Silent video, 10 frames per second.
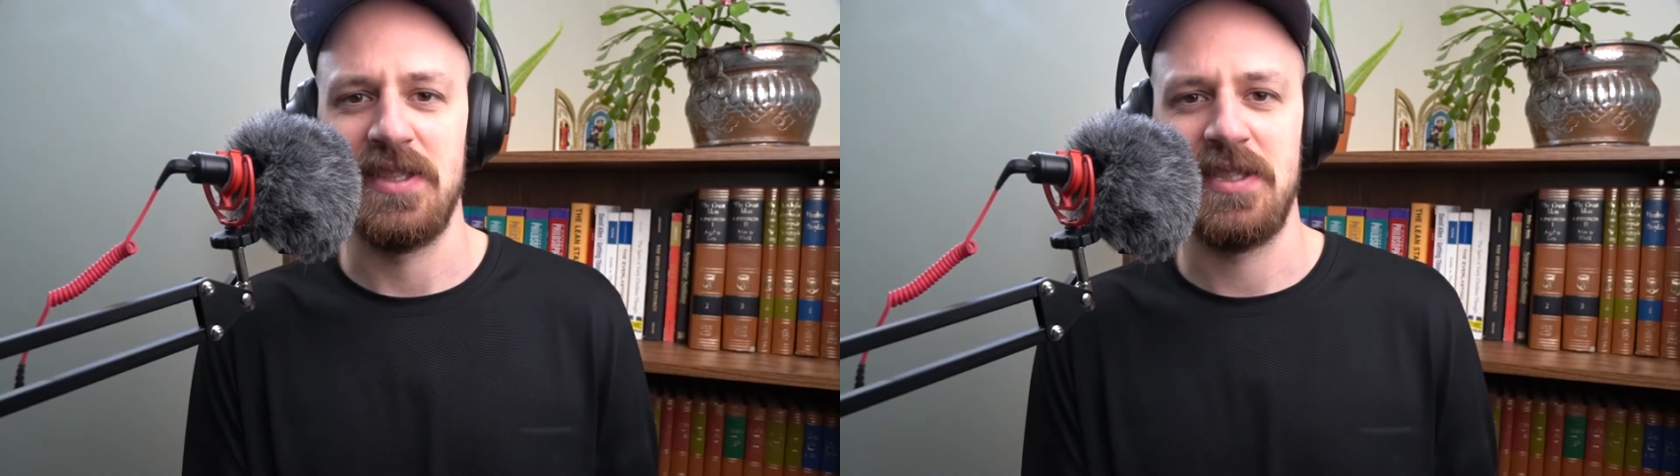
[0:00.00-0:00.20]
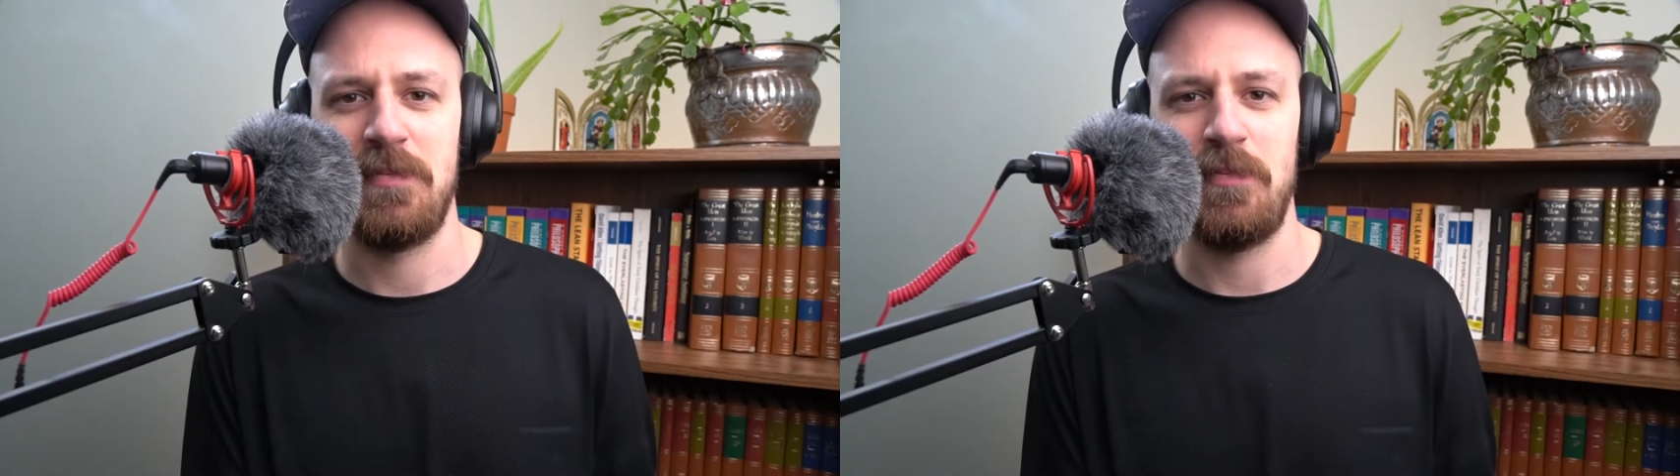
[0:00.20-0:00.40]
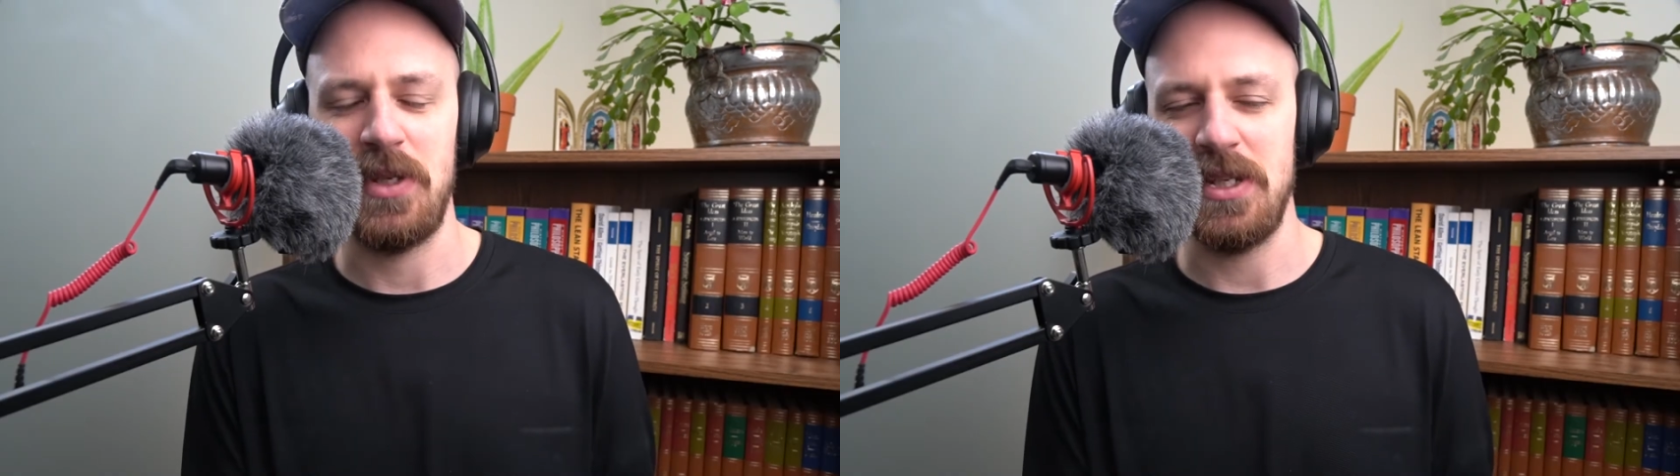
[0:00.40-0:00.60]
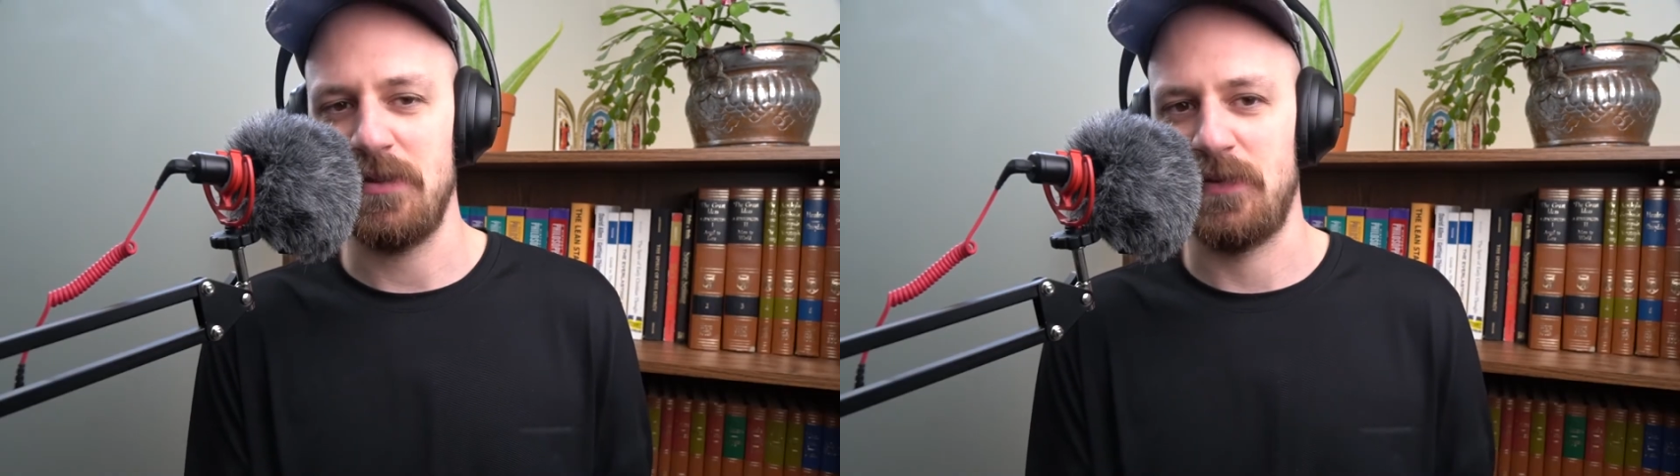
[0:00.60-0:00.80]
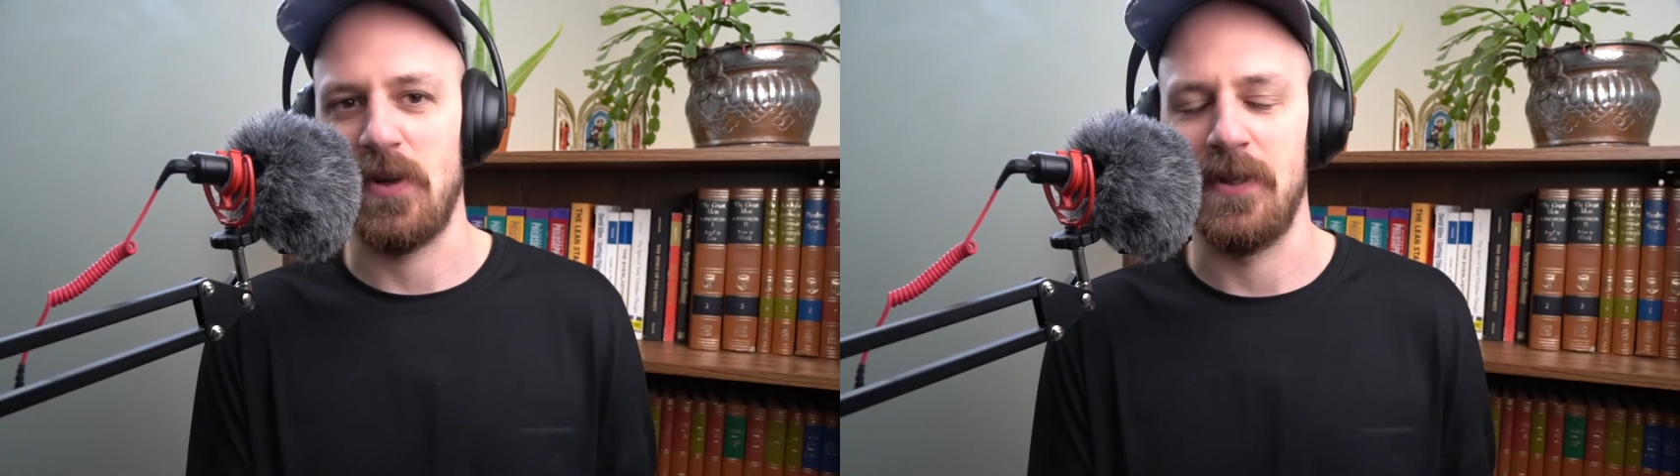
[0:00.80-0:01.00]
speed
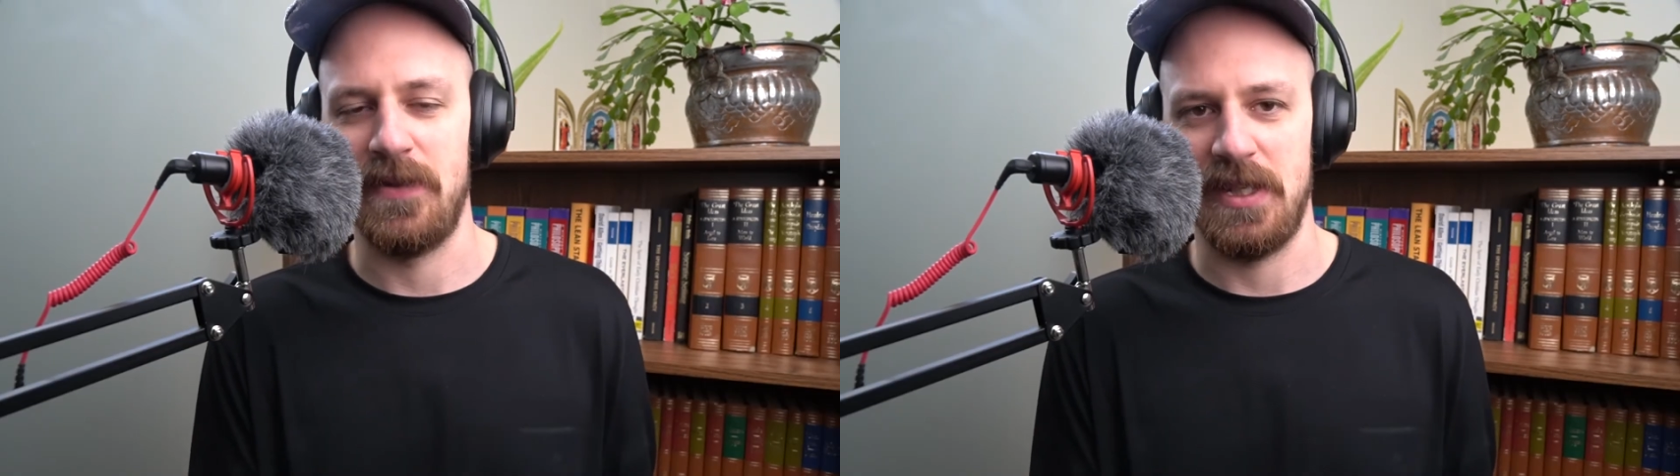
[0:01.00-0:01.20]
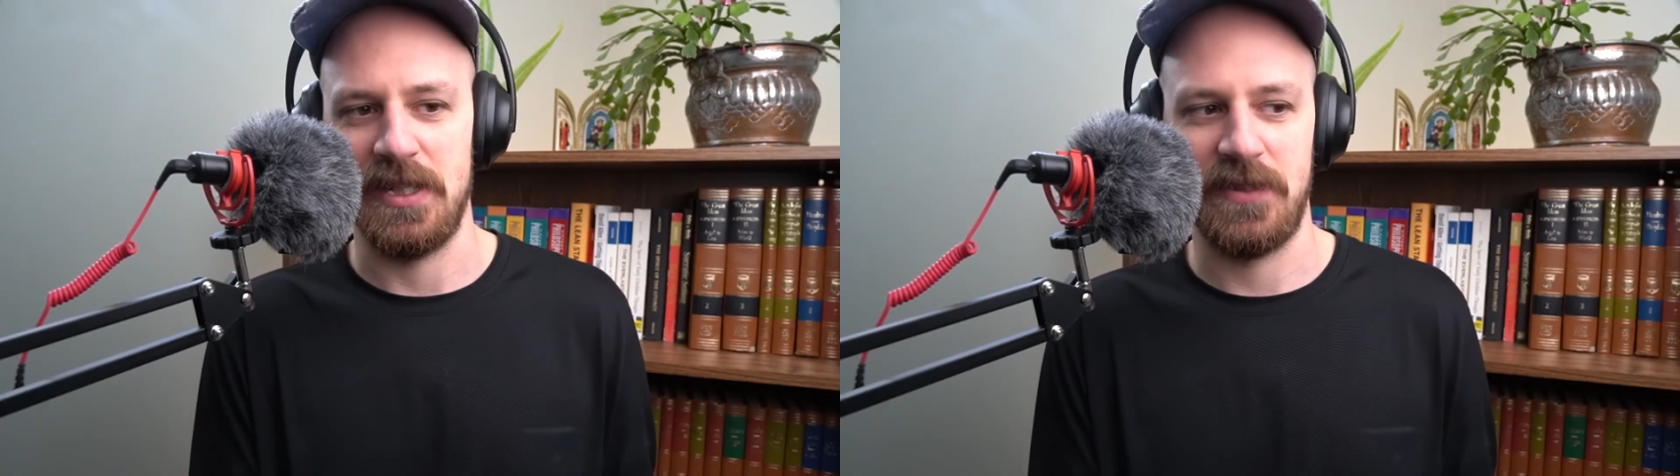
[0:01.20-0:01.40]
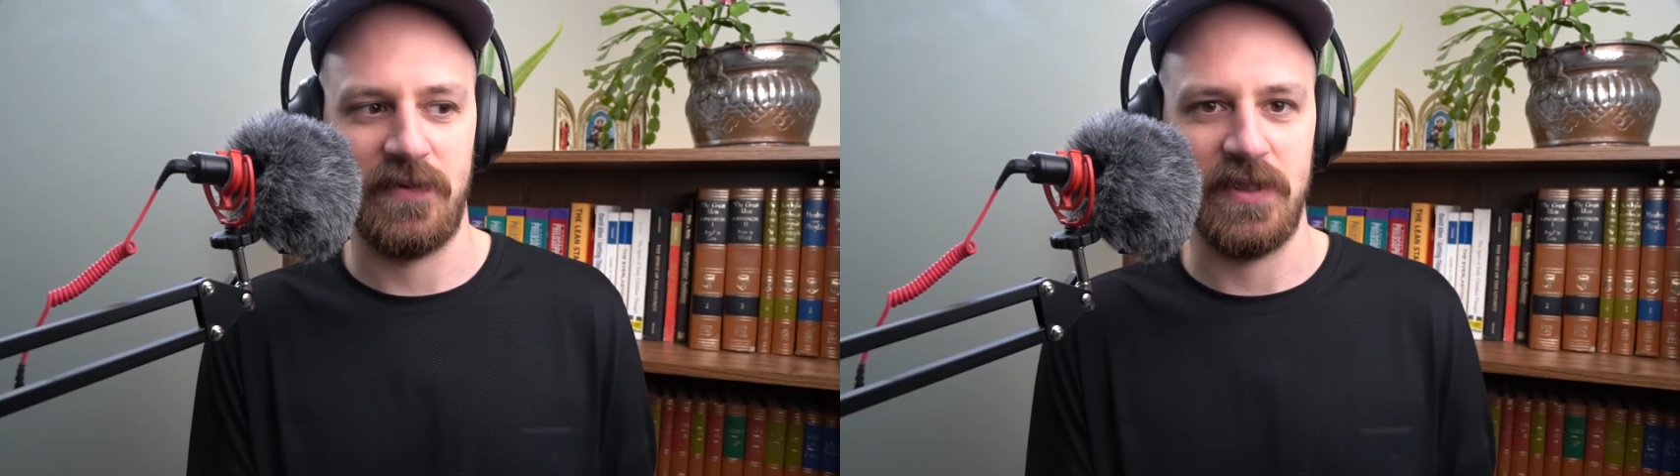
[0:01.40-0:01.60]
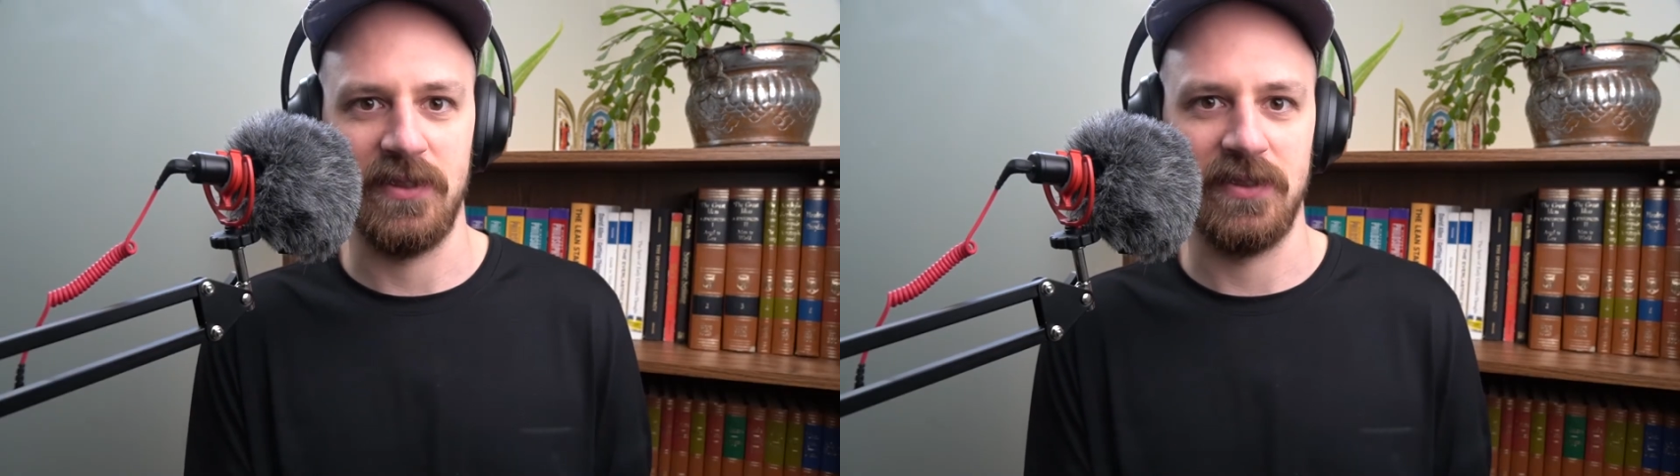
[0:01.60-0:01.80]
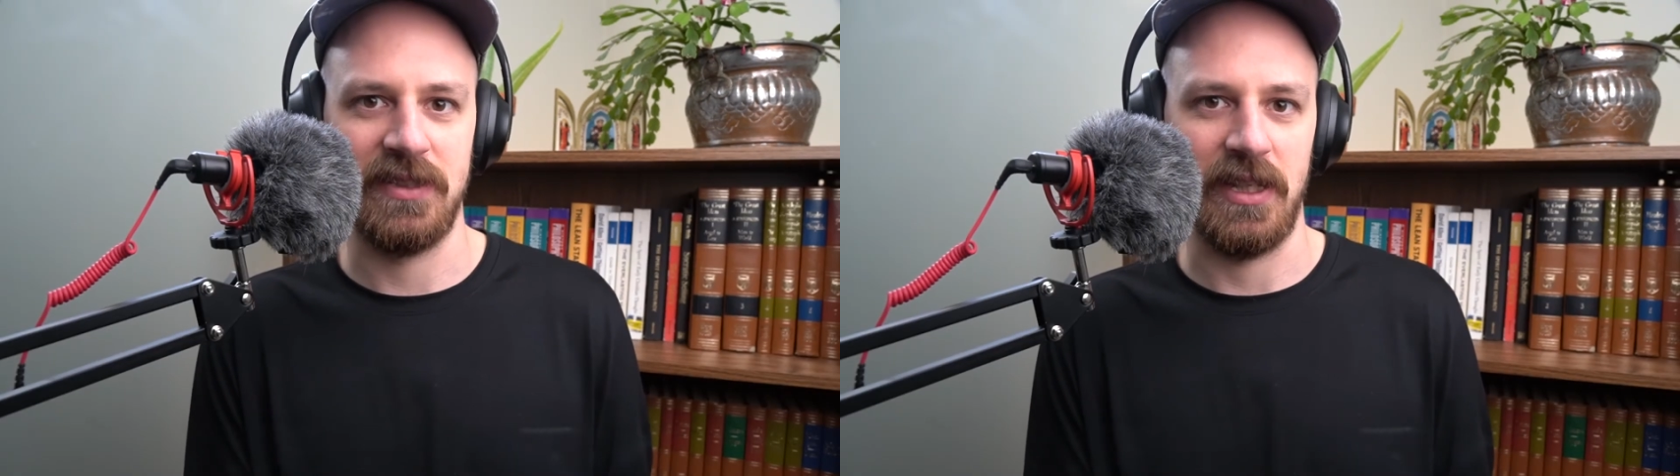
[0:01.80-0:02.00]
of all of this feels